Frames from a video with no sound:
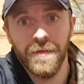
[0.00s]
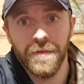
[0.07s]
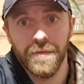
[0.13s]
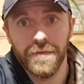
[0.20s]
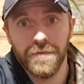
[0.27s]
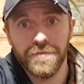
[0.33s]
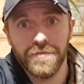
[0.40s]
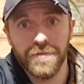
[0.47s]

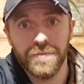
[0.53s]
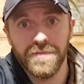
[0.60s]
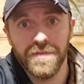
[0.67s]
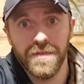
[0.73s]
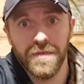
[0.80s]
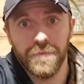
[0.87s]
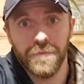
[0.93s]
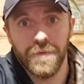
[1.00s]
Thunderstorms
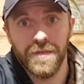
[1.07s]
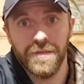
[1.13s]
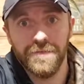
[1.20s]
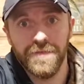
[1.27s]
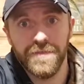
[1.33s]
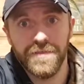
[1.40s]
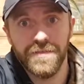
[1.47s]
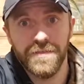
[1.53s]
now, walleye
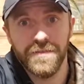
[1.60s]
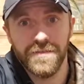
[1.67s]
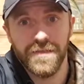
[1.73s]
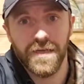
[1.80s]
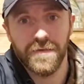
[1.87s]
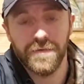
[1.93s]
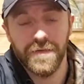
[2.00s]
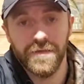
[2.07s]
fishing is
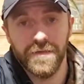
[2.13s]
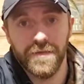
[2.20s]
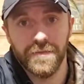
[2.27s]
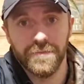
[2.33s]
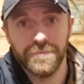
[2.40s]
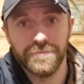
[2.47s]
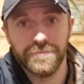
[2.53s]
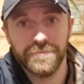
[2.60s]
hot right
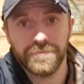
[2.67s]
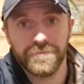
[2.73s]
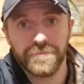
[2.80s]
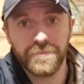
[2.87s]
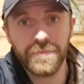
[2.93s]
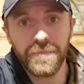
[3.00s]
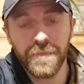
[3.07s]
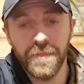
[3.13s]
now.
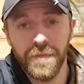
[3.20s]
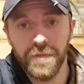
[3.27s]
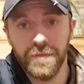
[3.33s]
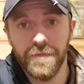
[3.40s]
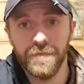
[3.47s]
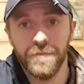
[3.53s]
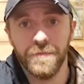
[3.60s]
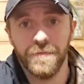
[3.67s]
There you
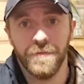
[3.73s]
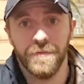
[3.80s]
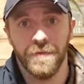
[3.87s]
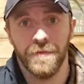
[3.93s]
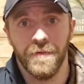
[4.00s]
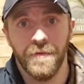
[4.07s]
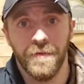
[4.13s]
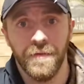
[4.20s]
go.
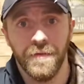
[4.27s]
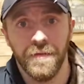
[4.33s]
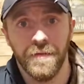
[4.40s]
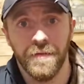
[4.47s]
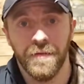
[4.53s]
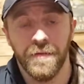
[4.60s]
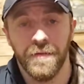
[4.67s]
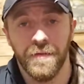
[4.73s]

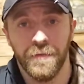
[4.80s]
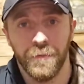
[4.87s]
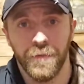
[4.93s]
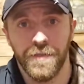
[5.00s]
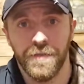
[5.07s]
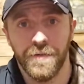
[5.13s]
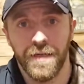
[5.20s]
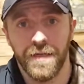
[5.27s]
Where are
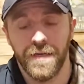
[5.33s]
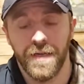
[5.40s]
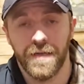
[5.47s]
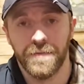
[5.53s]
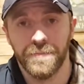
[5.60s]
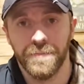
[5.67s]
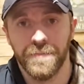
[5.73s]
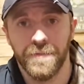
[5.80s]
you at,
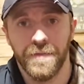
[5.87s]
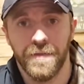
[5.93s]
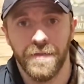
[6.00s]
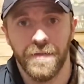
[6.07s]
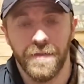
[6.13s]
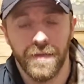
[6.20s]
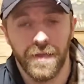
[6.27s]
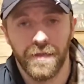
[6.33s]
Adam?
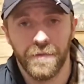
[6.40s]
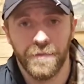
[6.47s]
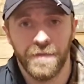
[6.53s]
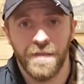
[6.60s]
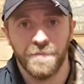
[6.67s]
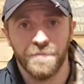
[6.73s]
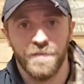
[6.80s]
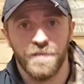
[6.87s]
I know we
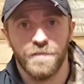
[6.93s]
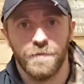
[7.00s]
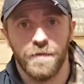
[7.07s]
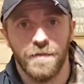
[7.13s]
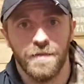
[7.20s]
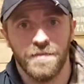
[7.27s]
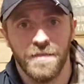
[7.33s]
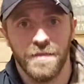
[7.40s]
can't fish
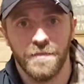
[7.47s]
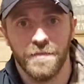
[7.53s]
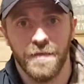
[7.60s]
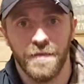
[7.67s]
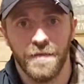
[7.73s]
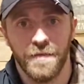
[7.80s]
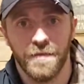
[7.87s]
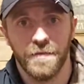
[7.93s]
walleyes here
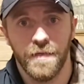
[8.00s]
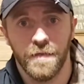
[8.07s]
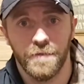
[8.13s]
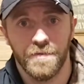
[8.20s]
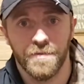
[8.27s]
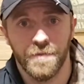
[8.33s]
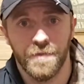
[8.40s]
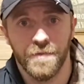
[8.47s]
right now. I
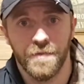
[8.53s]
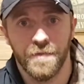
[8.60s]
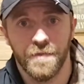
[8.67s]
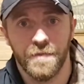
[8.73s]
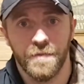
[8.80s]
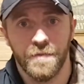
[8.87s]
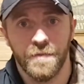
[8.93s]
wish we could.